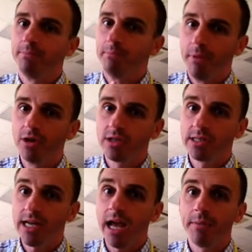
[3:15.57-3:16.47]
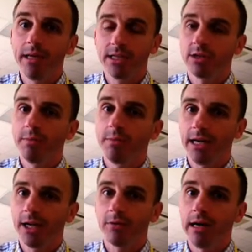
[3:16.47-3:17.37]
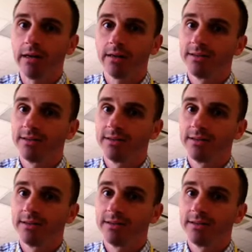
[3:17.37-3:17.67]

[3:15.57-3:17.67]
Most of the time, it's going to be incorrect.